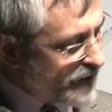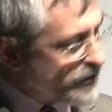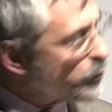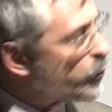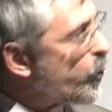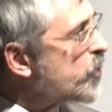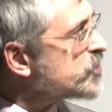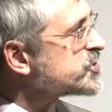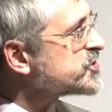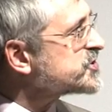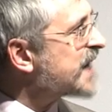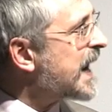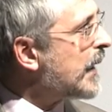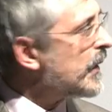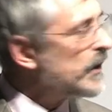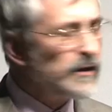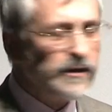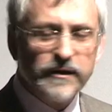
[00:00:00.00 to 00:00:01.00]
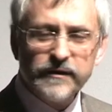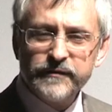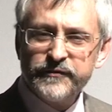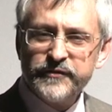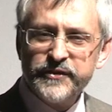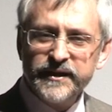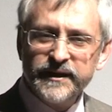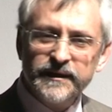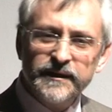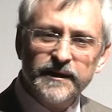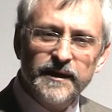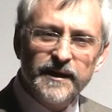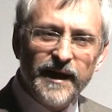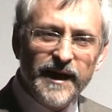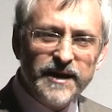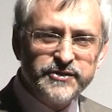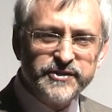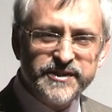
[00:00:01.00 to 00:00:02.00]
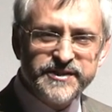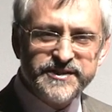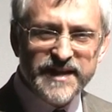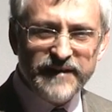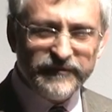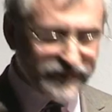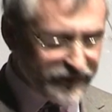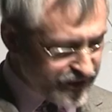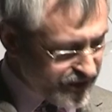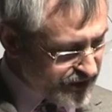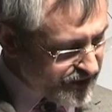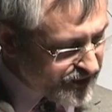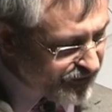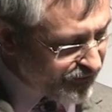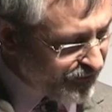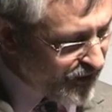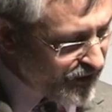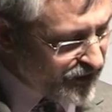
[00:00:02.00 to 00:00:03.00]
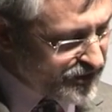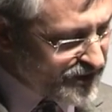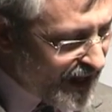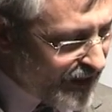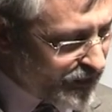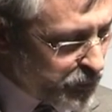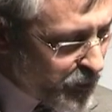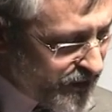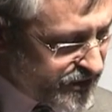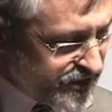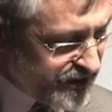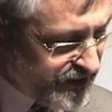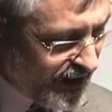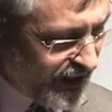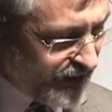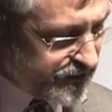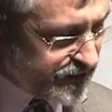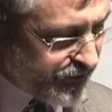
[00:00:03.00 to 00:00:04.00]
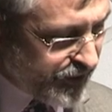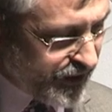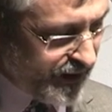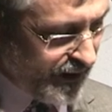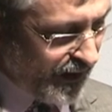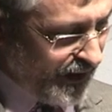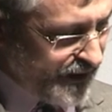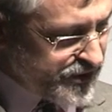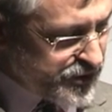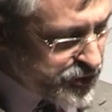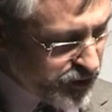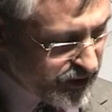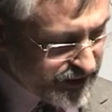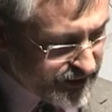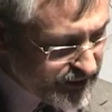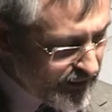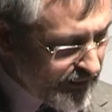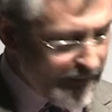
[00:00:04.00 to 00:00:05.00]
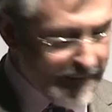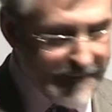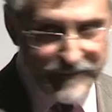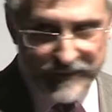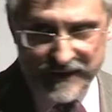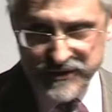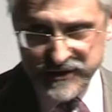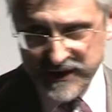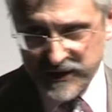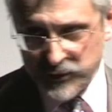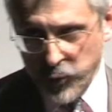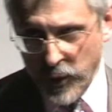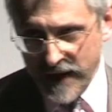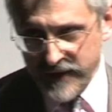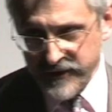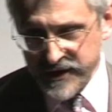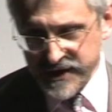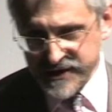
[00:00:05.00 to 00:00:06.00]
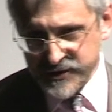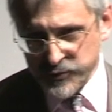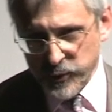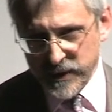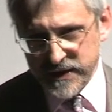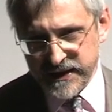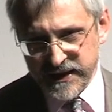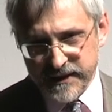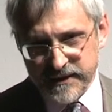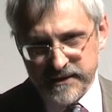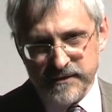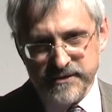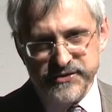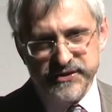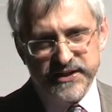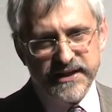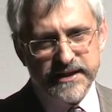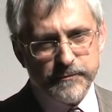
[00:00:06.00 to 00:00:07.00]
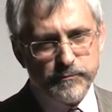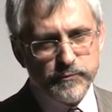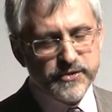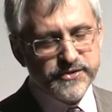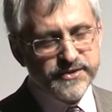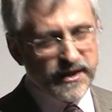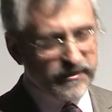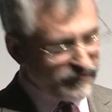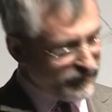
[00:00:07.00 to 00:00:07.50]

and the water tower of the 1870s, further down the western end of the High Street. Indeed, when this winning scheme was